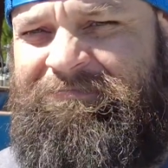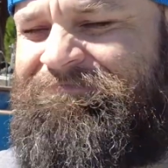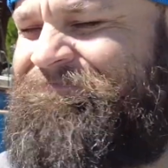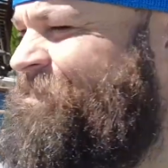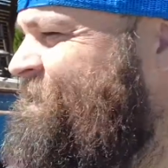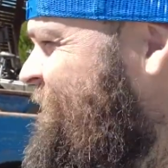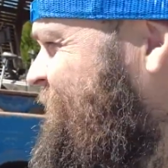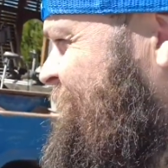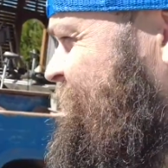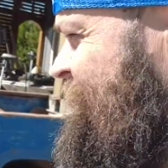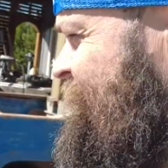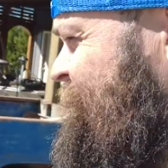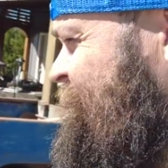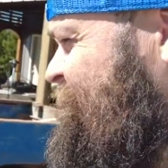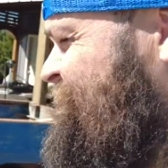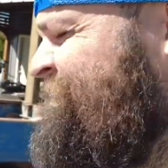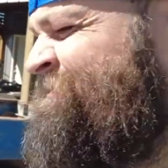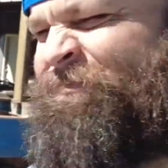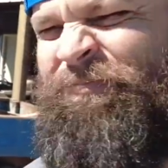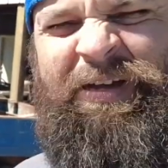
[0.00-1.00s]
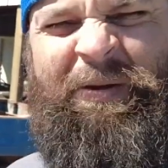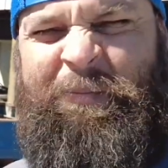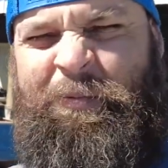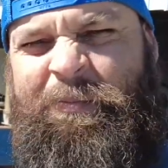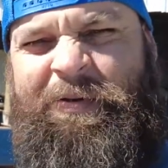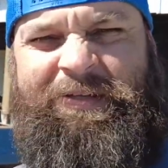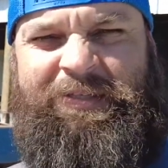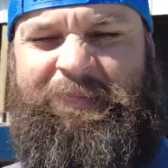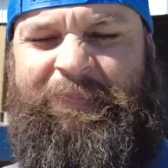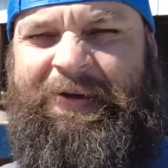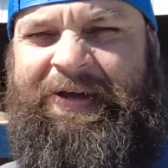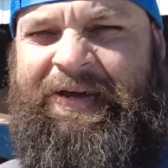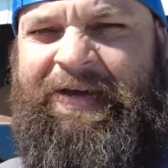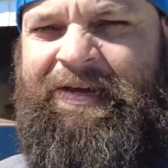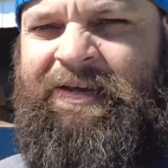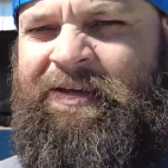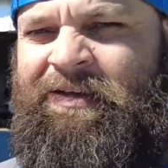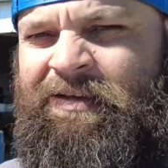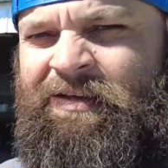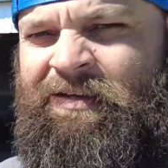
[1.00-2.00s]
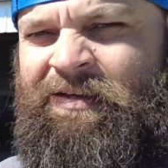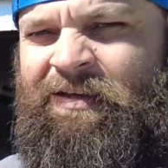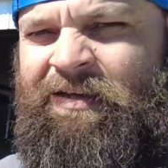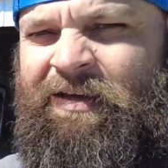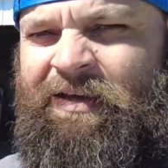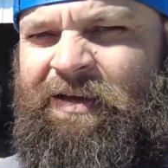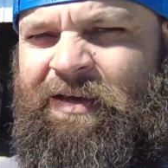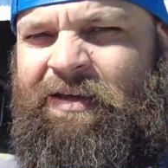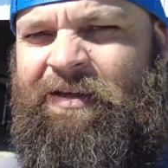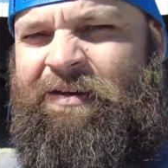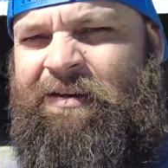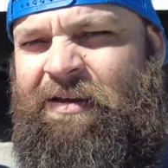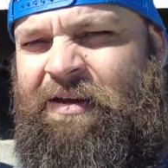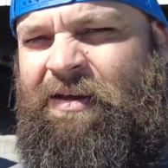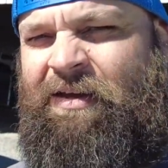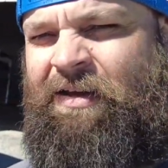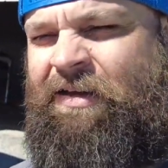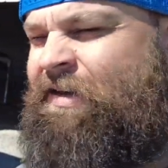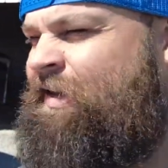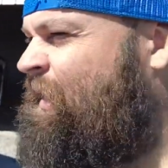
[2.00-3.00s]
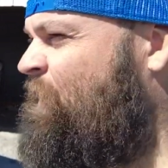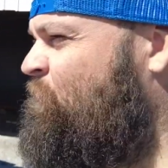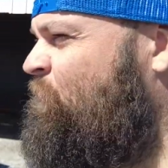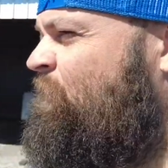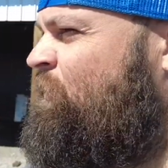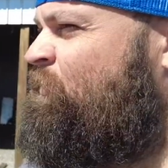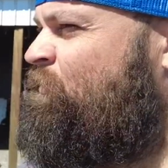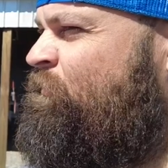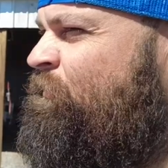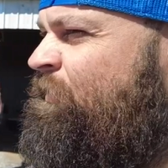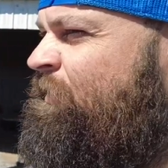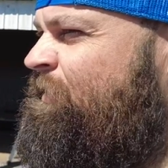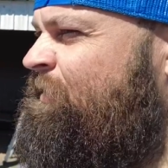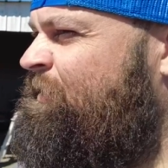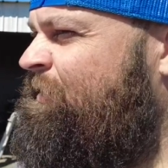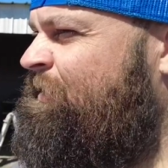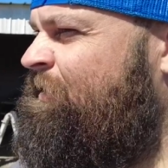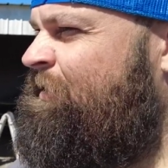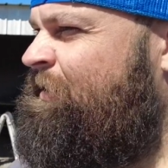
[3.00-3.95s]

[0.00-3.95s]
I don't know, a couple months back, and I kind of went over it